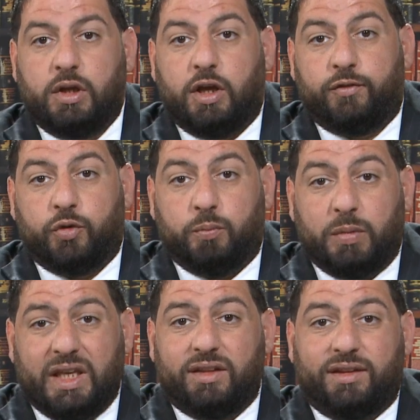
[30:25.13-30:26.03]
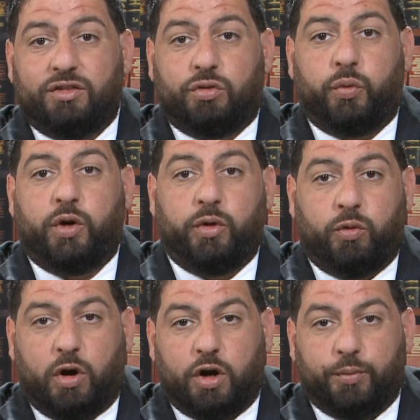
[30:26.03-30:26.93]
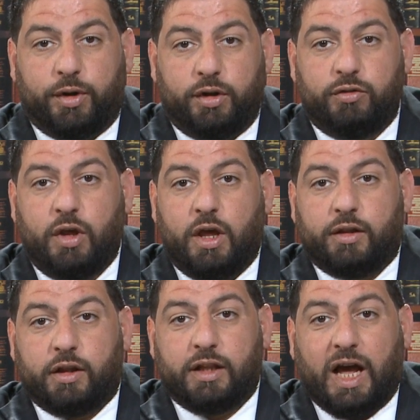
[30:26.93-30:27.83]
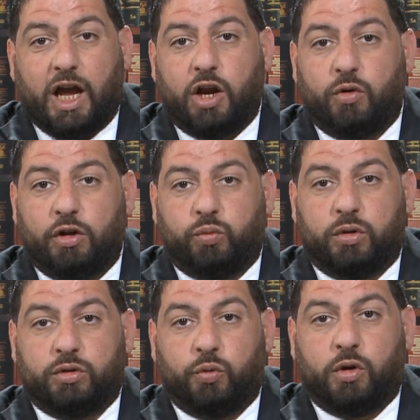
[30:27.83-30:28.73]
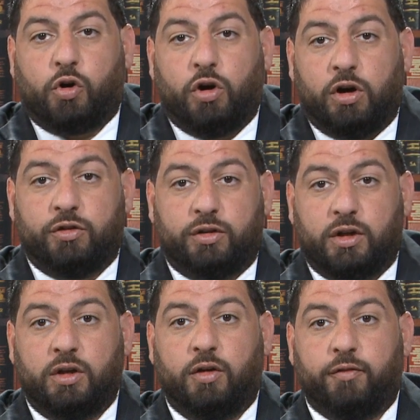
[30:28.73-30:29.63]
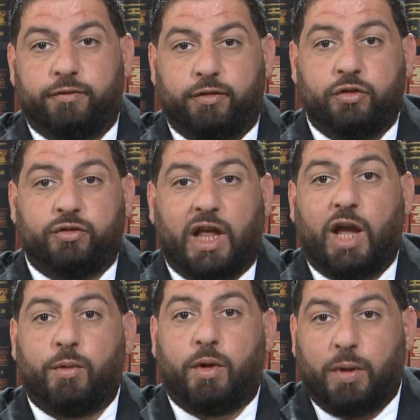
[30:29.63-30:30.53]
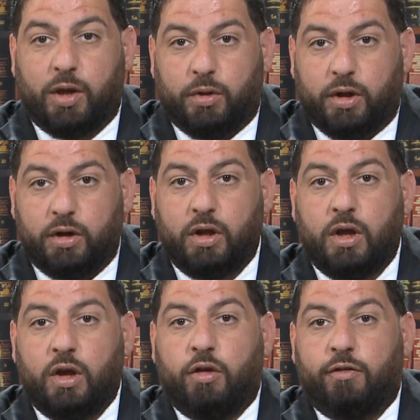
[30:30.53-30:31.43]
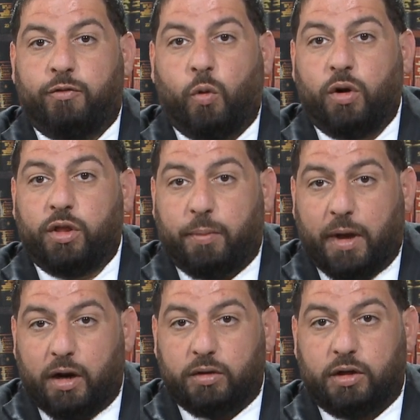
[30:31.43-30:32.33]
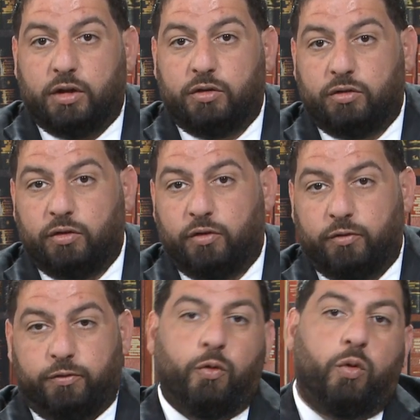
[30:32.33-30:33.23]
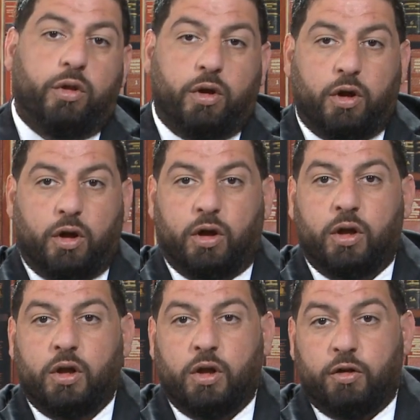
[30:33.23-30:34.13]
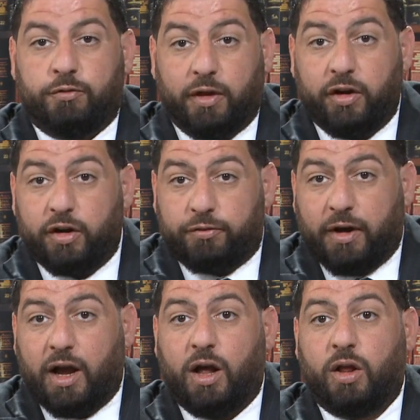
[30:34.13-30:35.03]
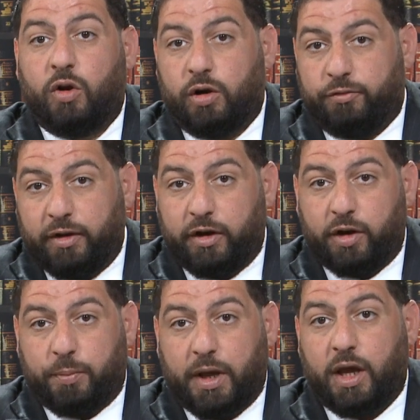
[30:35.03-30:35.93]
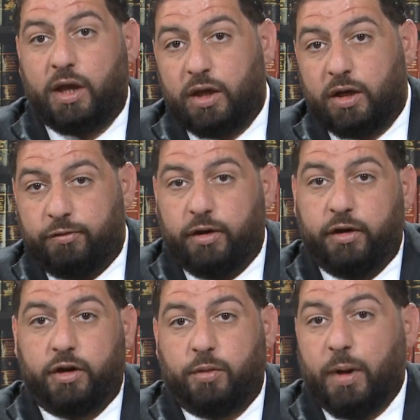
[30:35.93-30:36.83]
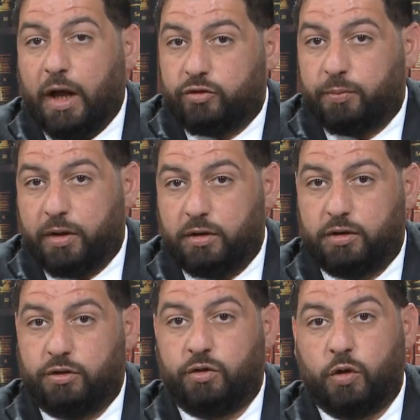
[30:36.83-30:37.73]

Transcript: If you meet these 3 requirements, then the IRS will do a courtesy first-time abatement for the penalties for the failure to file and failure to pay, failure to deposit penalties.